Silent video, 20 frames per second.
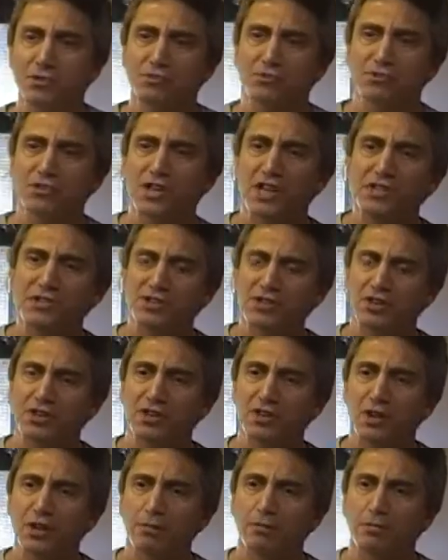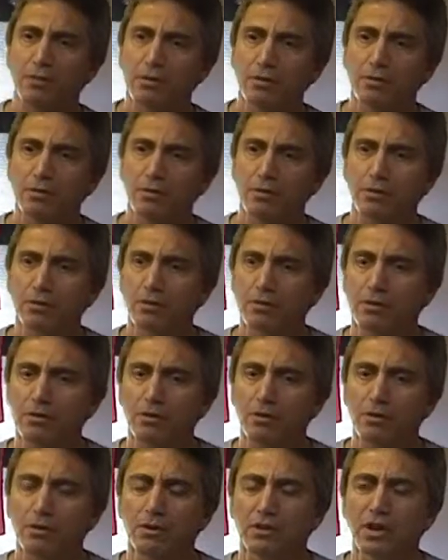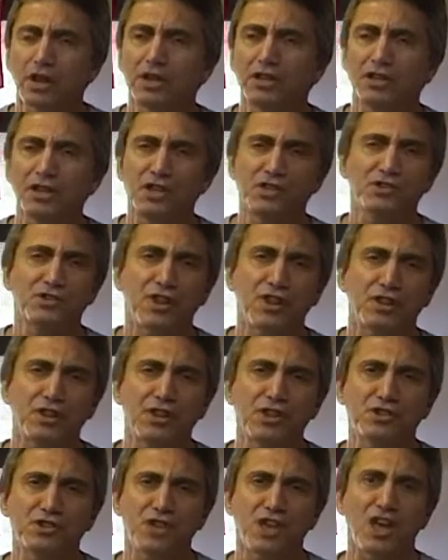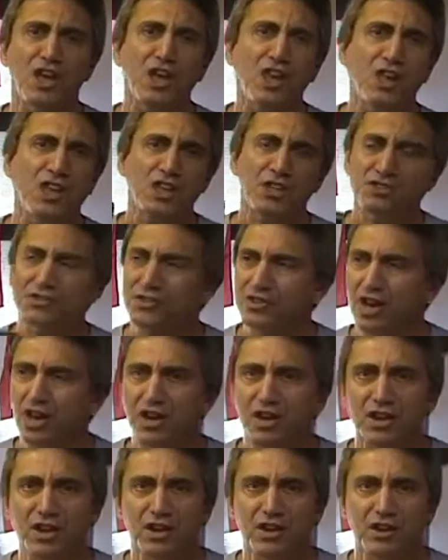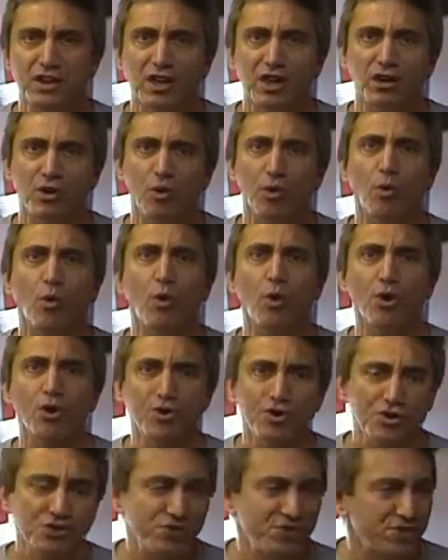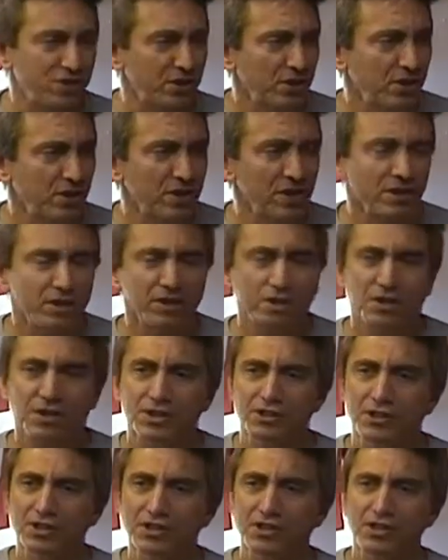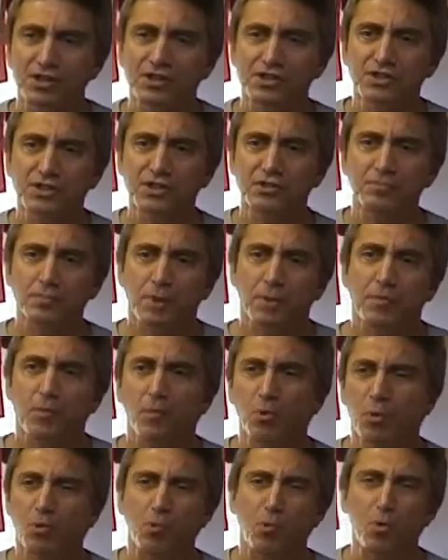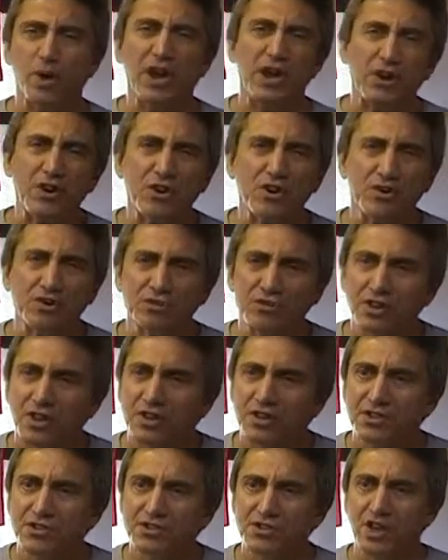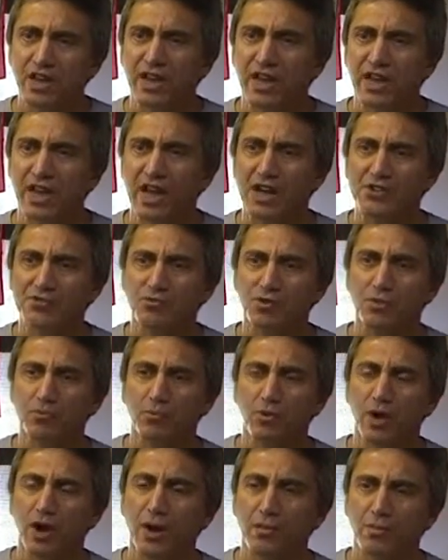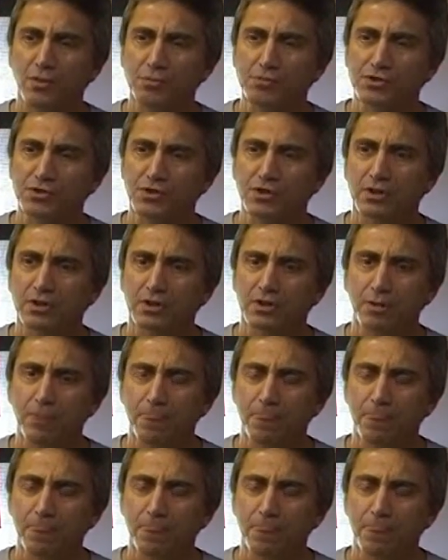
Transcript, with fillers: some sense into them. Like these these idiots out here that are hoarders these these people with weird psychiatric problems. They